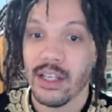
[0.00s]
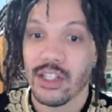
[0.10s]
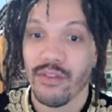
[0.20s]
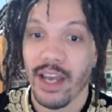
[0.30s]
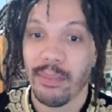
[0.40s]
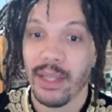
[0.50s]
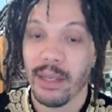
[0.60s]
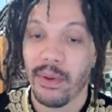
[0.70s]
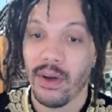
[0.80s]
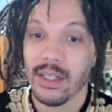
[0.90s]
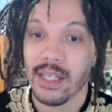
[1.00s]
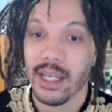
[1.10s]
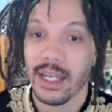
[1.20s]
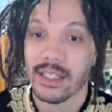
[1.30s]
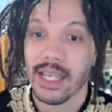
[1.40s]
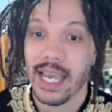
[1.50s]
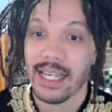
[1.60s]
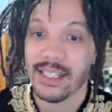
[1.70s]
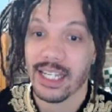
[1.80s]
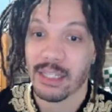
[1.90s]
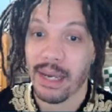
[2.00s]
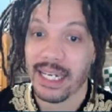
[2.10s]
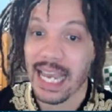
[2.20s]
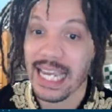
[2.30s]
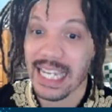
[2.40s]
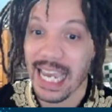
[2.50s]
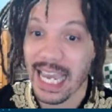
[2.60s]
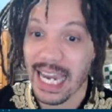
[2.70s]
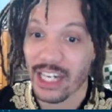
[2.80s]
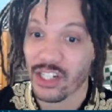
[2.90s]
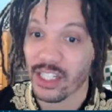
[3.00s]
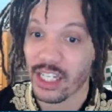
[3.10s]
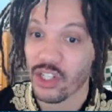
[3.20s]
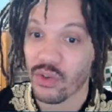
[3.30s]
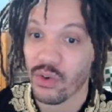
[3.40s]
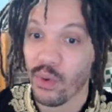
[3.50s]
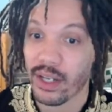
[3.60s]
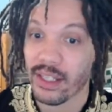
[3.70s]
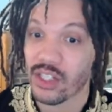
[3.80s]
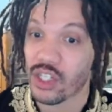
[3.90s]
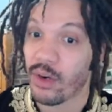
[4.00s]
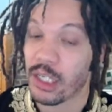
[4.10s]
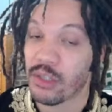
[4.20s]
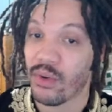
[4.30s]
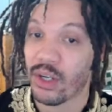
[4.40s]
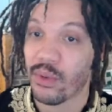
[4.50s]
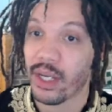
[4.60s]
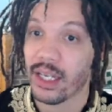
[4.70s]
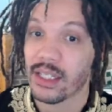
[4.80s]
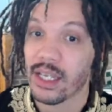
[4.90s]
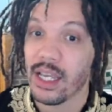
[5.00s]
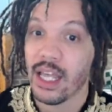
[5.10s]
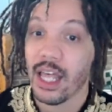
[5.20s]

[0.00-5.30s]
So if I play pawn takes a6, my knight can't actually control one of these squares to our queens.